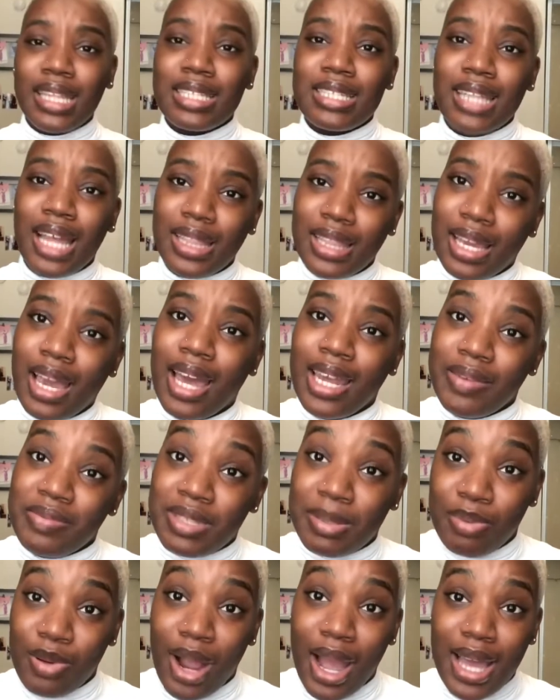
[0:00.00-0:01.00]
not the kind of
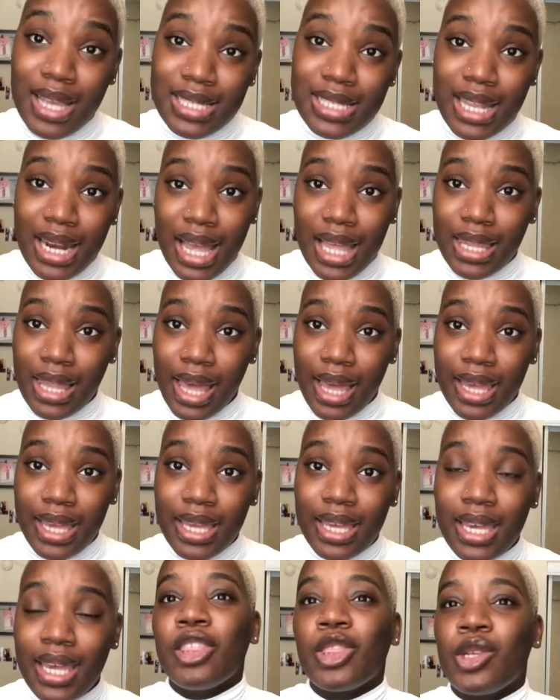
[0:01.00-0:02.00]
surprise that I
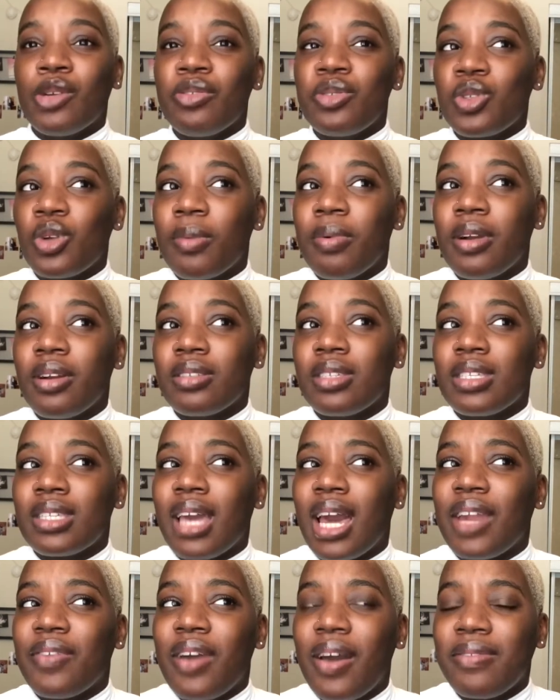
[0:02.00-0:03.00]
like. Thrift store purses
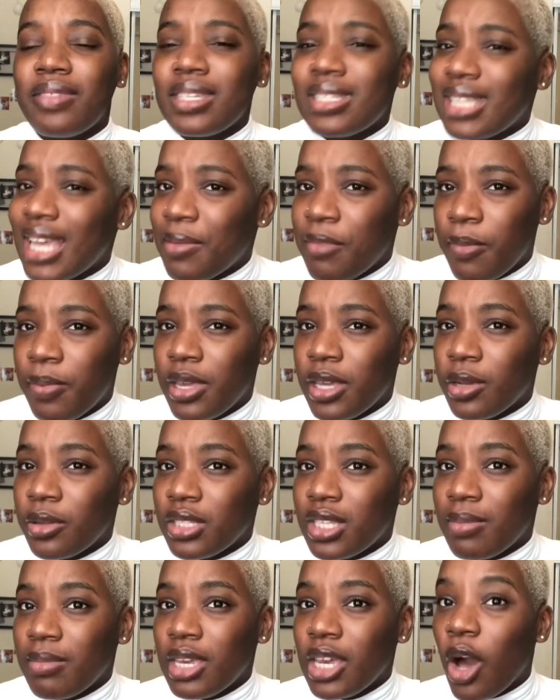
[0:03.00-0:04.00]
kind of have the same appeal
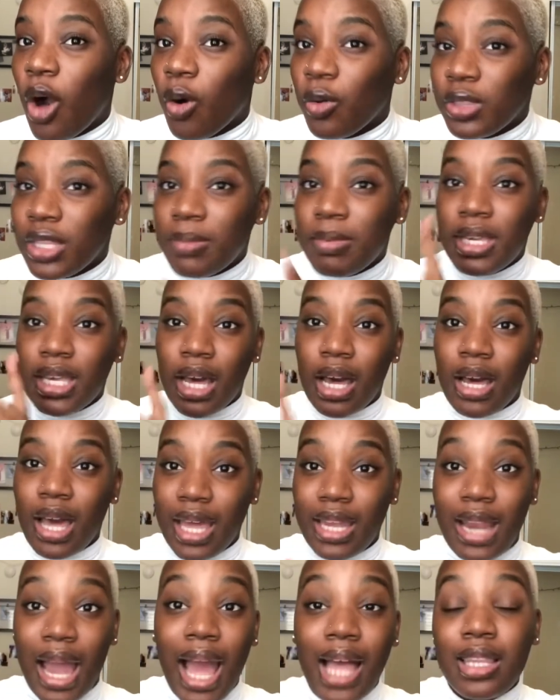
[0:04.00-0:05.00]
to me, only because,
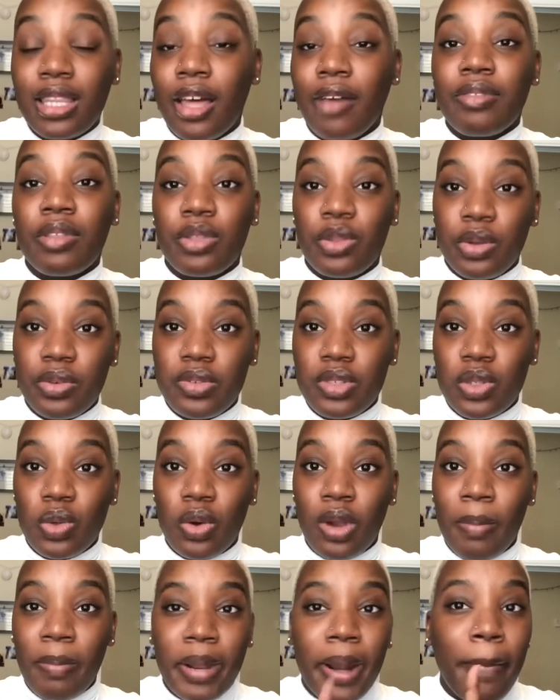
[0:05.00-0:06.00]
and I love the thrift
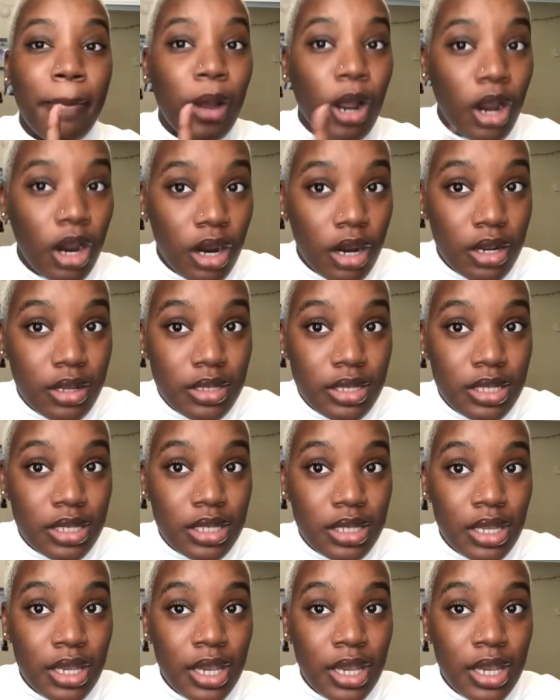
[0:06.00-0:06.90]
store, but a purse,